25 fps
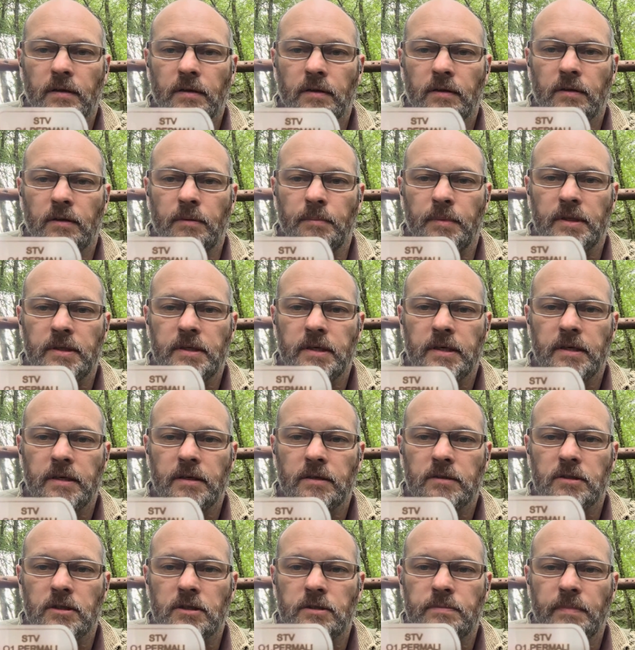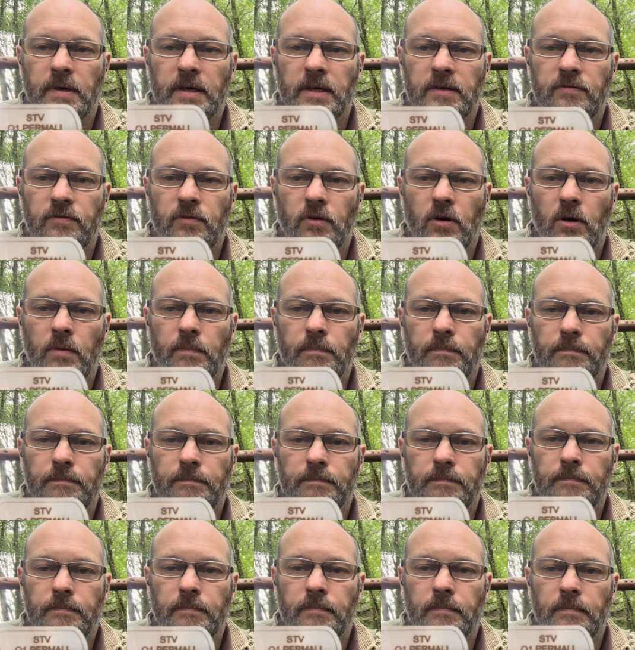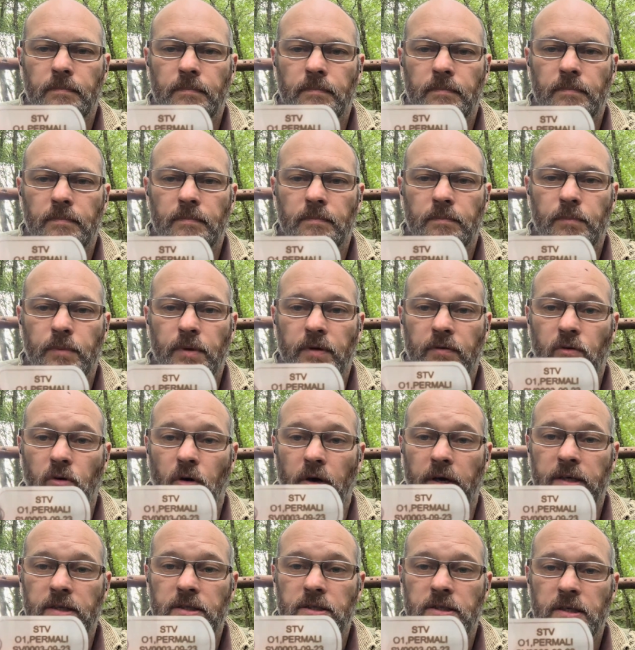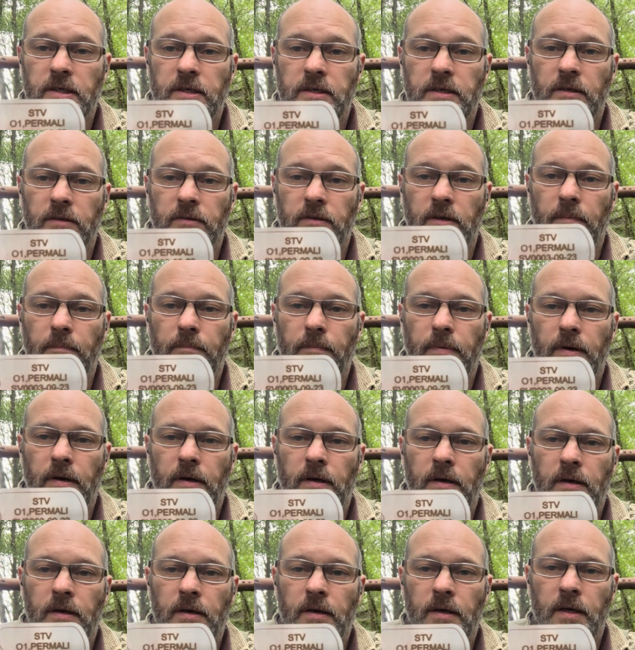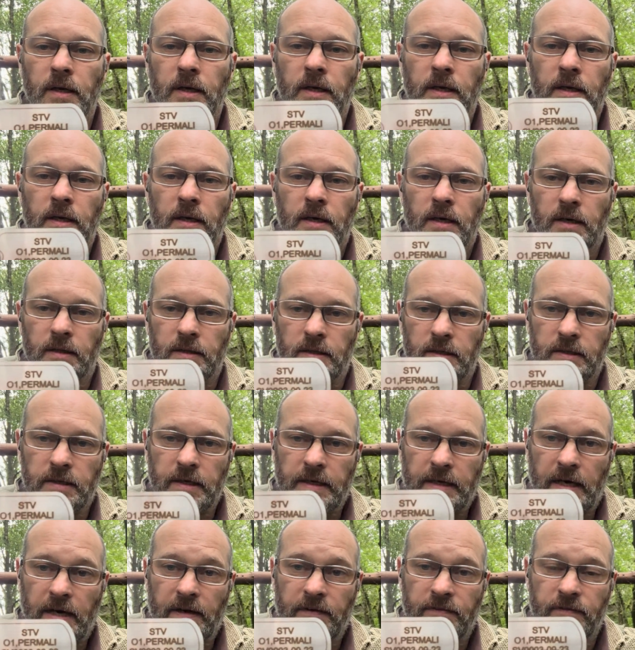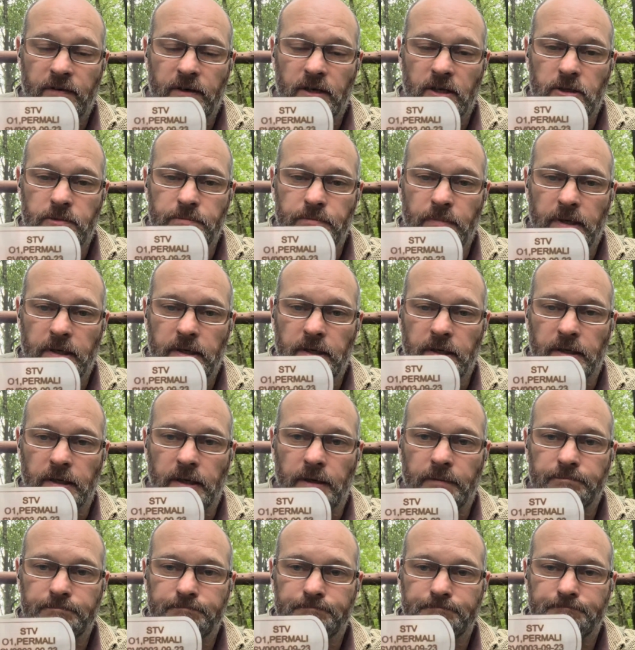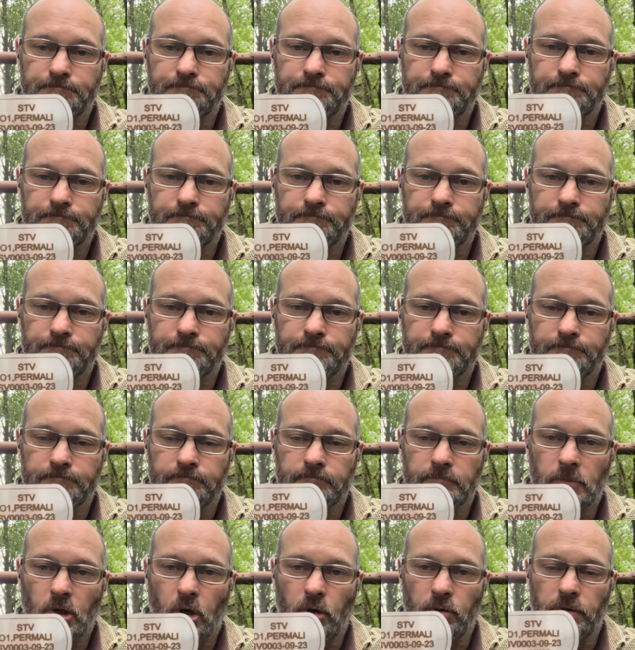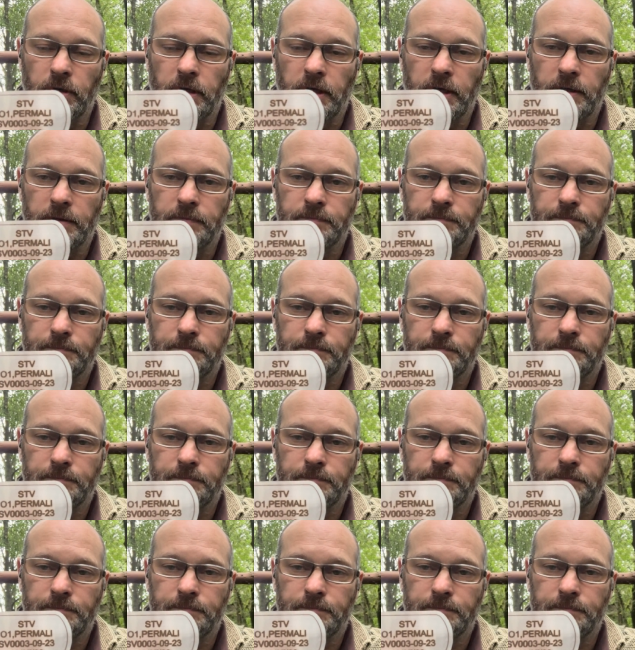the materials it's made from, you've got its serial number and the date I finished making it on there.